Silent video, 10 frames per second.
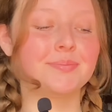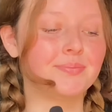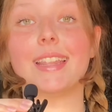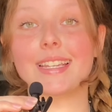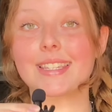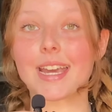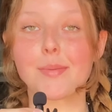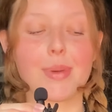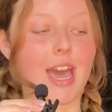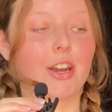And then the
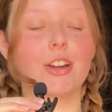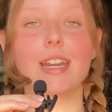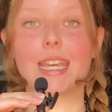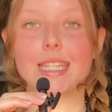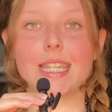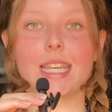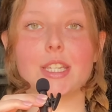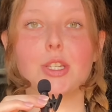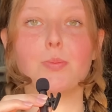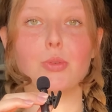second pattern is
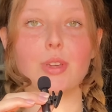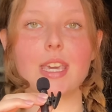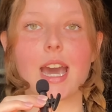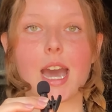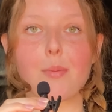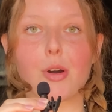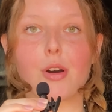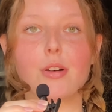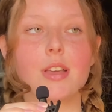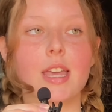this spooky
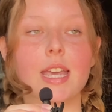eyeball.